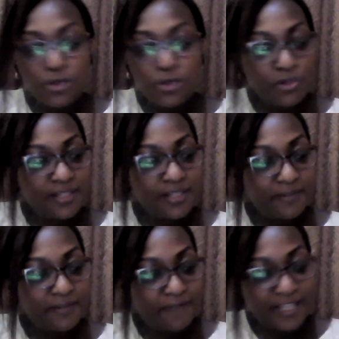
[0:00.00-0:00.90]
You're not
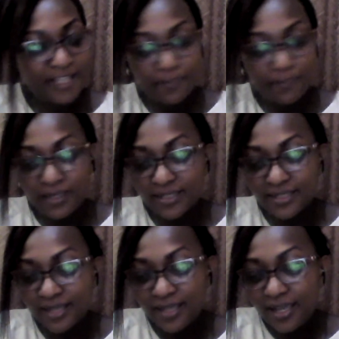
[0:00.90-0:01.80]
at the first
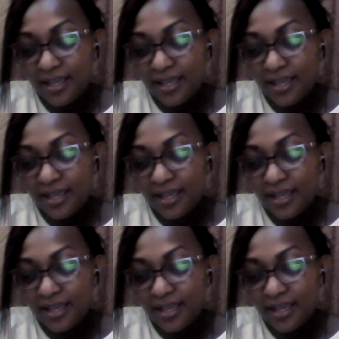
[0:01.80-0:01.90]
place,